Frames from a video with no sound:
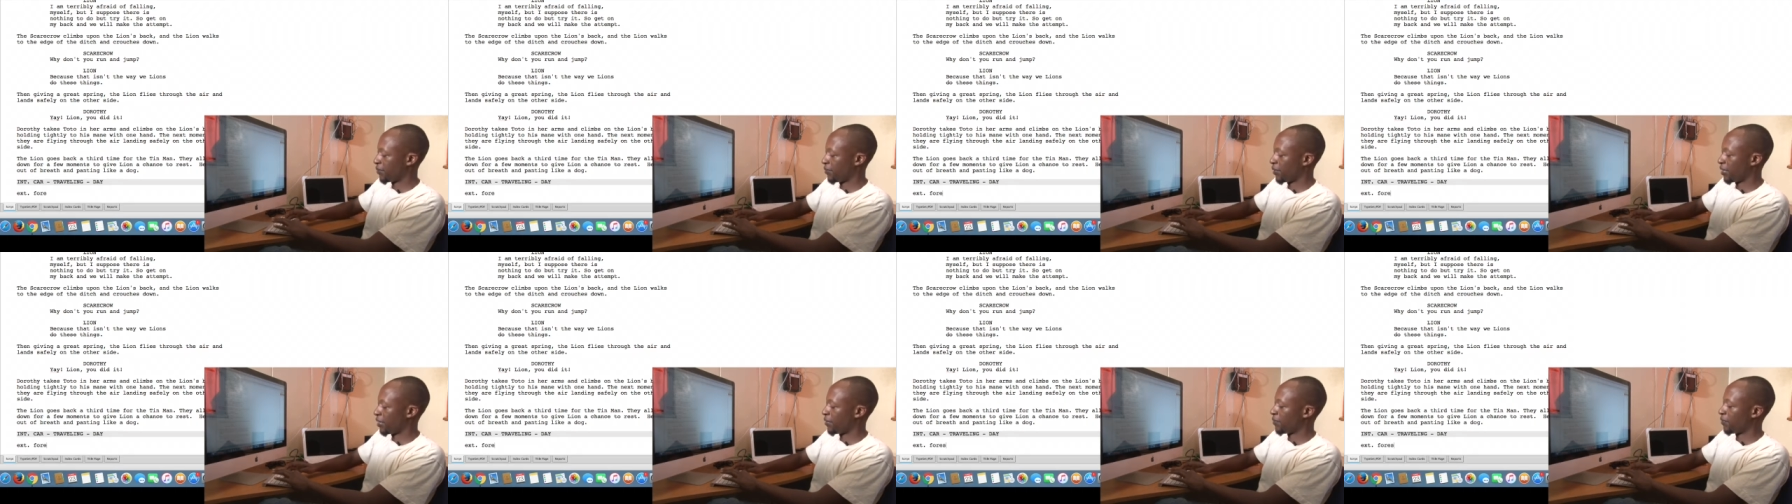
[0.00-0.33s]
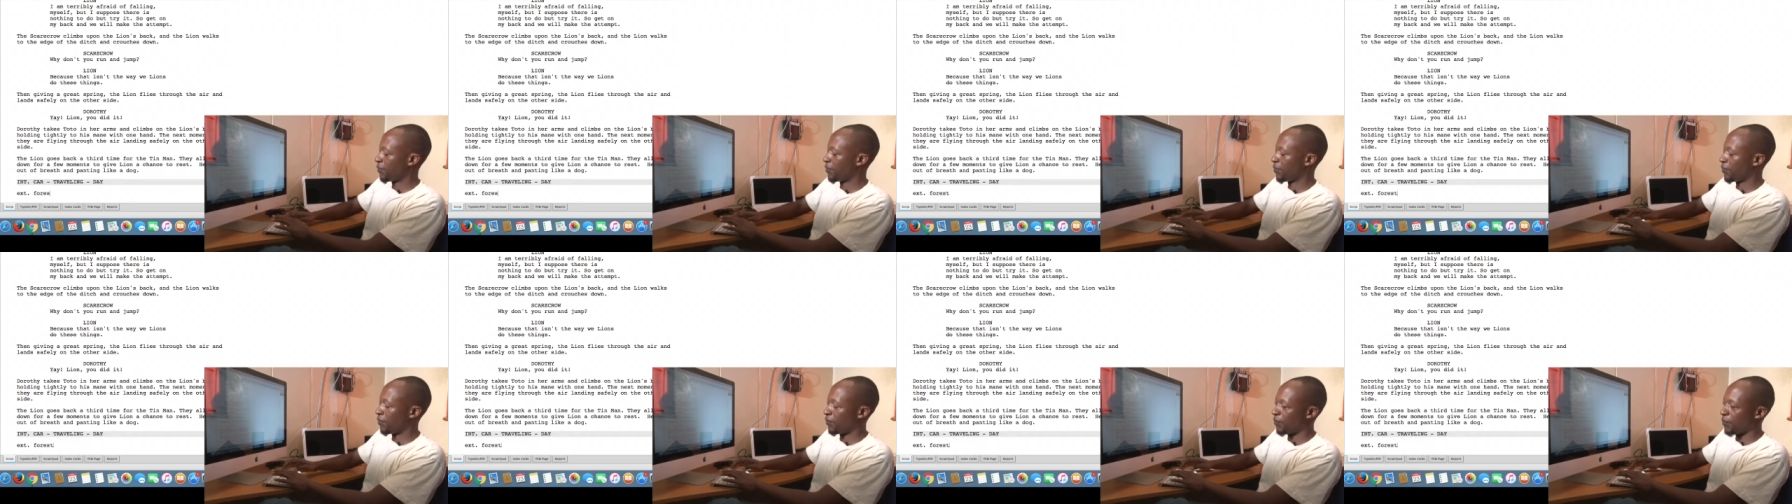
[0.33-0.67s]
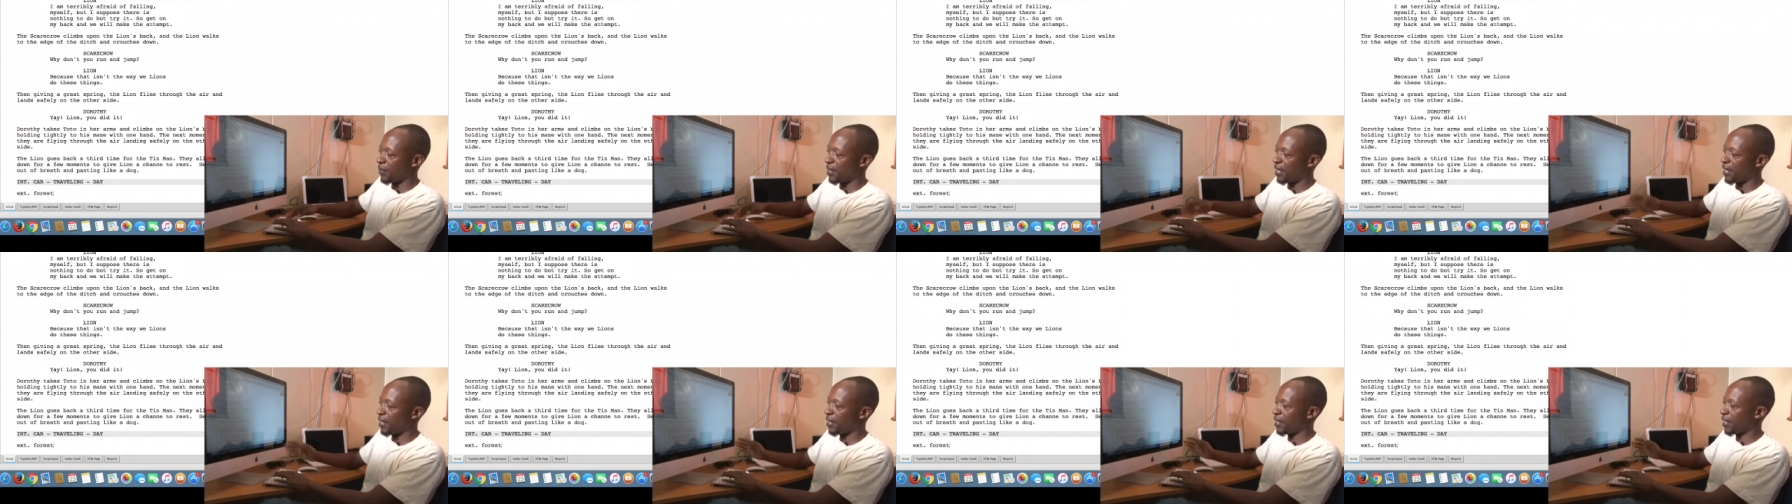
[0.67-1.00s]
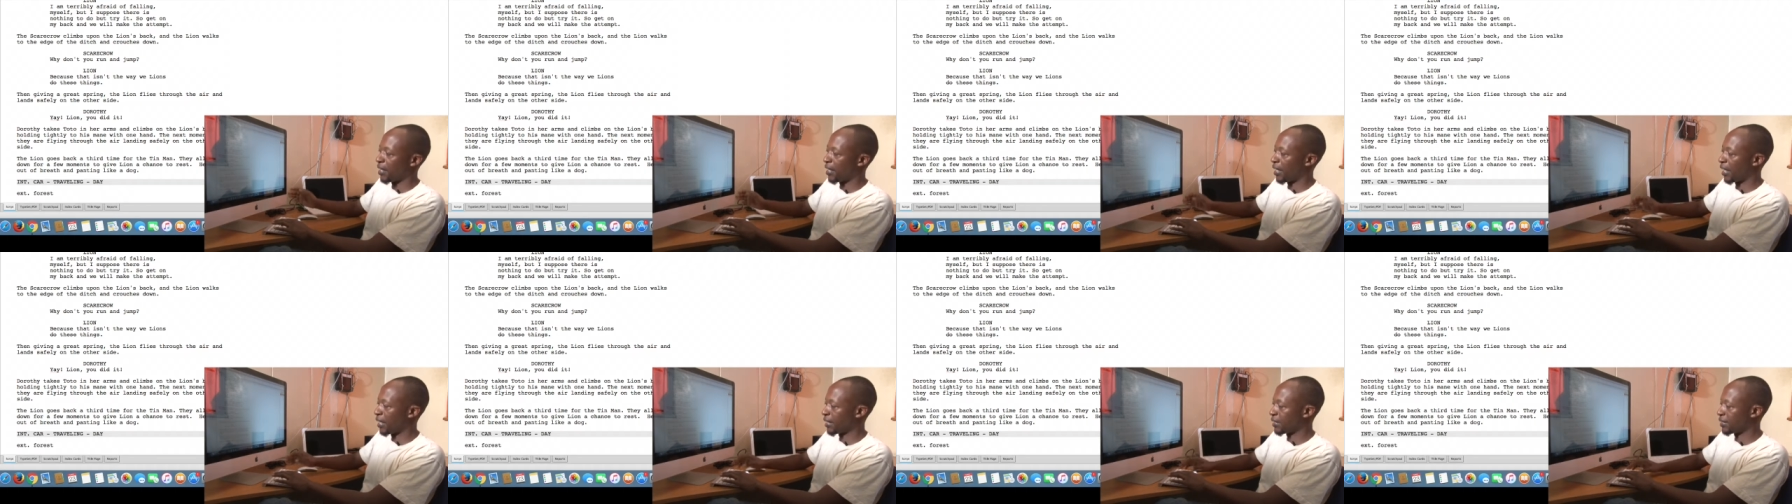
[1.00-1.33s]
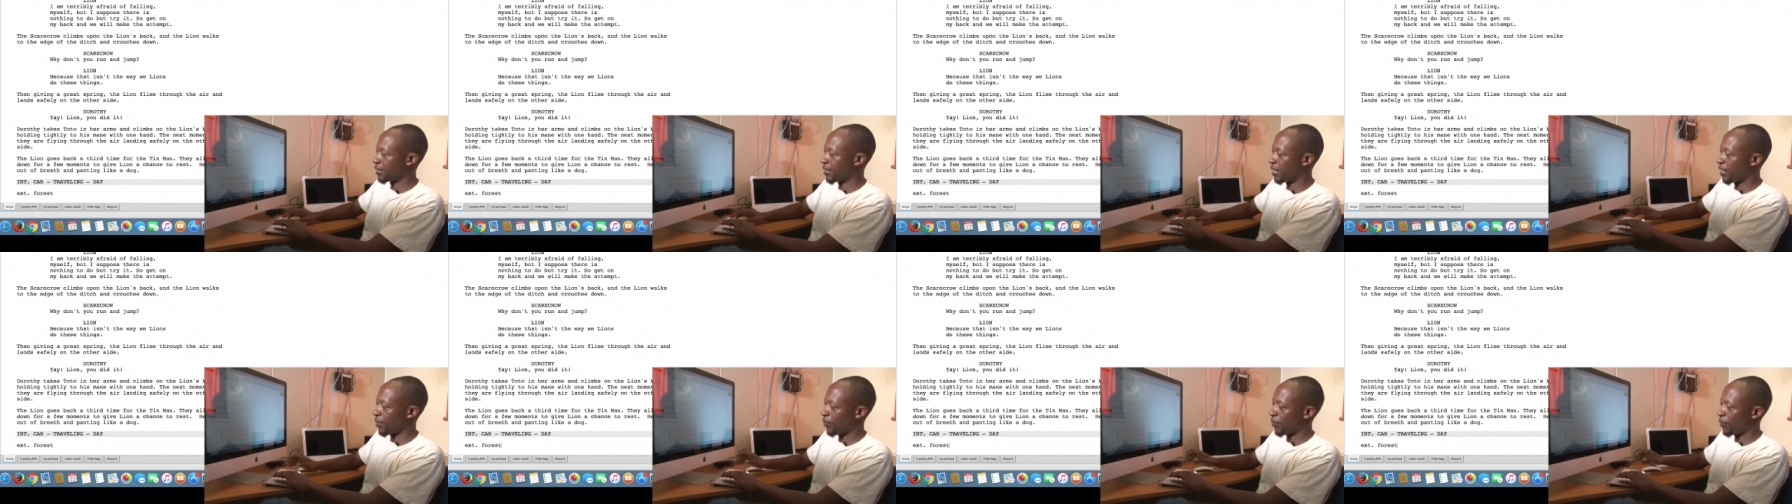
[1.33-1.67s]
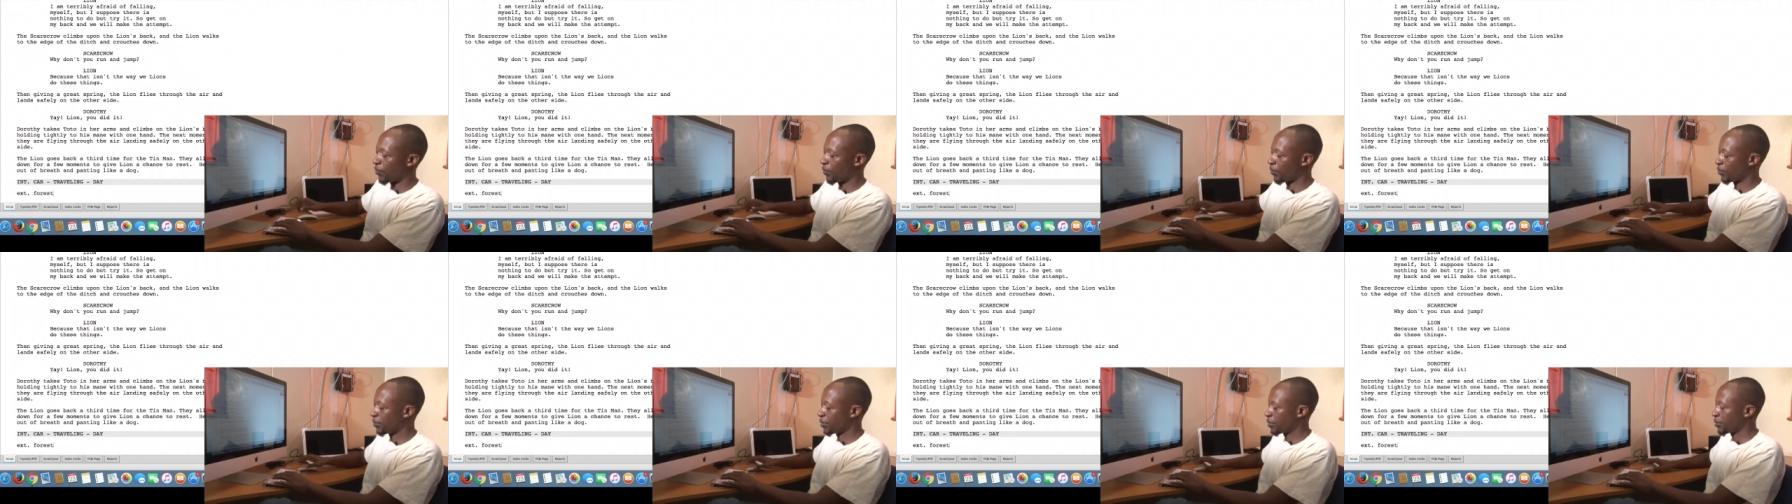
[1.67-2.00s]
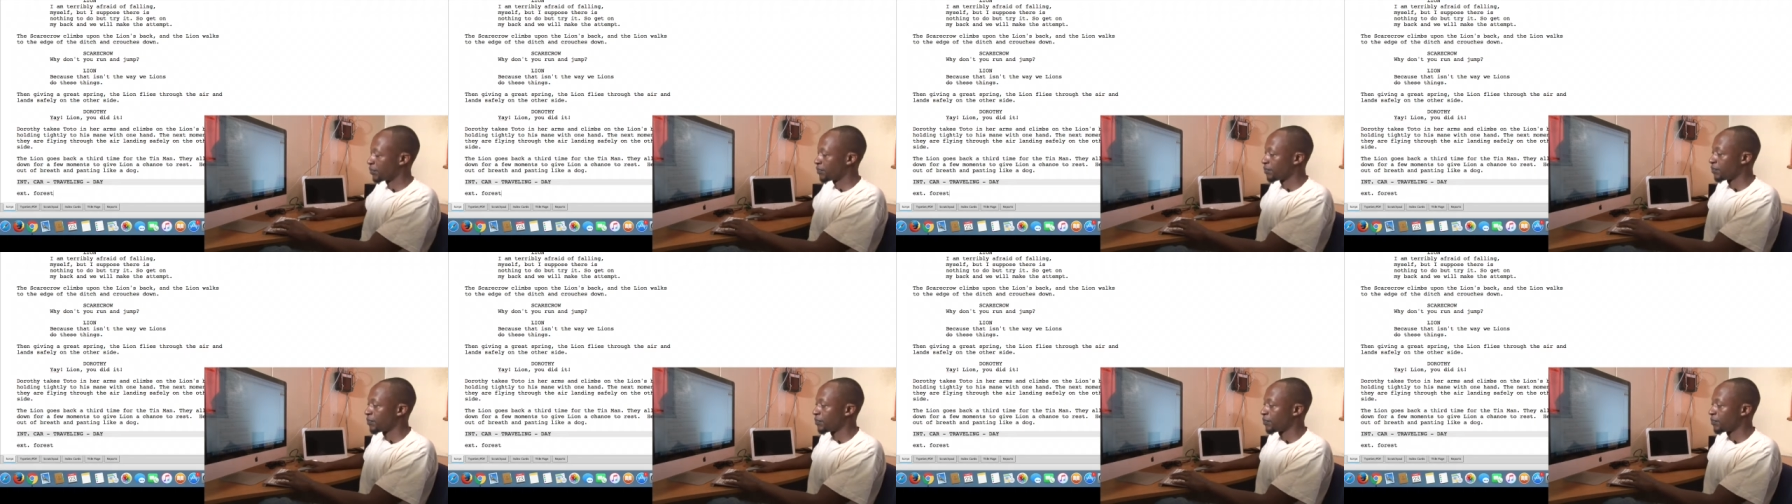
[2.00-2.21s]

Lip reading: whether the car is there or not.